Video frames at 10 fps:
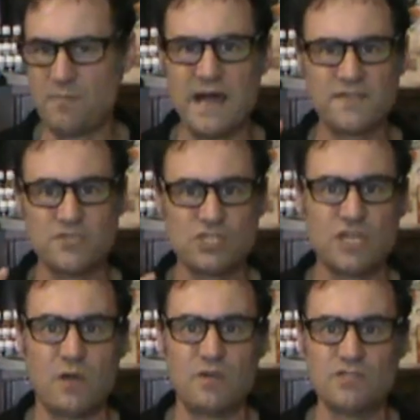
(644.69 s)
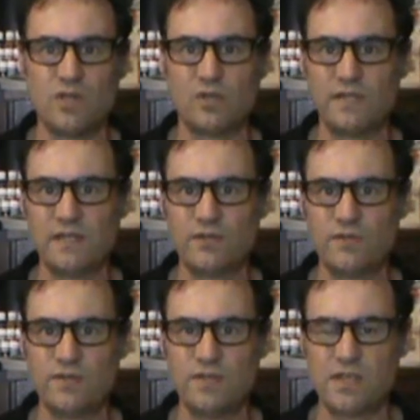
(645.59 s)
bath and shower gel
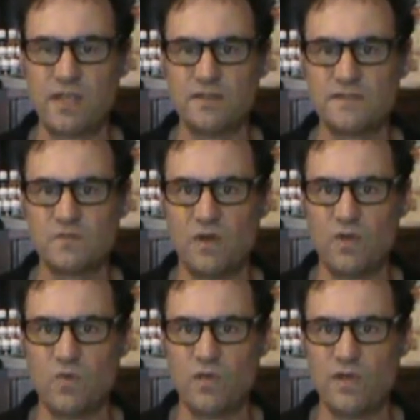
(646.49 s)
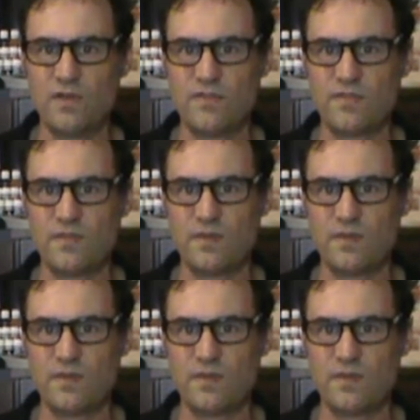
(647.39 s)
included in your kit as well, worth